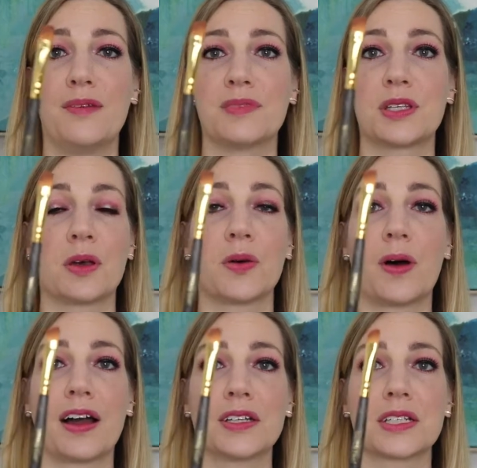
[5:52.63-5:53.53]
So
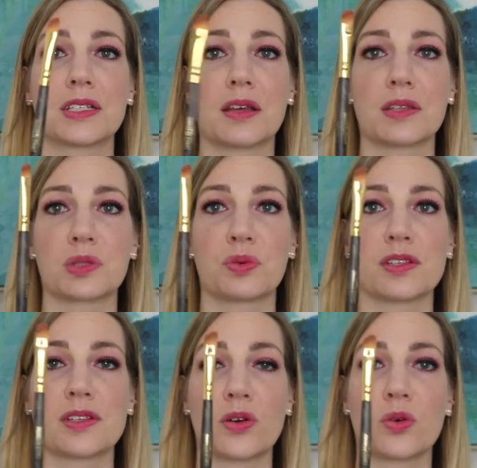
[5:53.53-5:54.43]
I just thought this
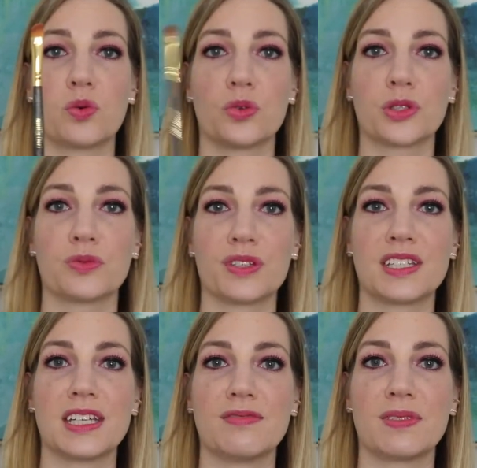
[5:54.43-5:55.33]
was so cool to
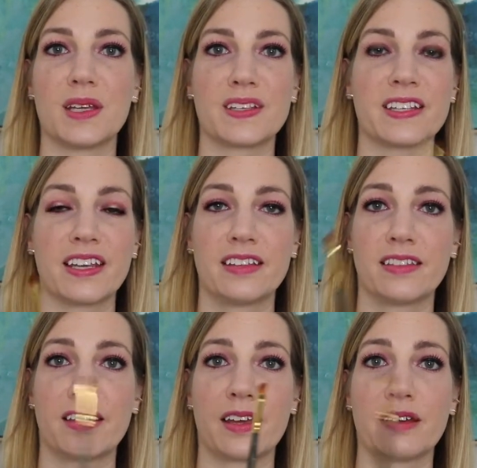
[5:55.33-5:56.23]
receive this
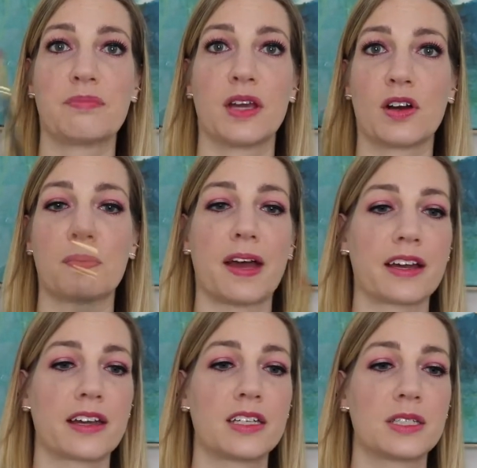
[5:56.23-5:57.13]
in the PR
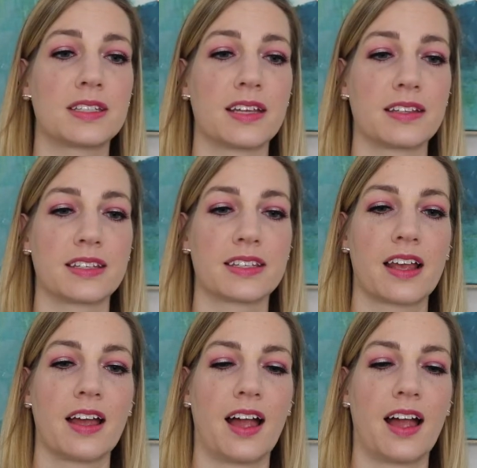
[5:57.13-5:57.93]
package, since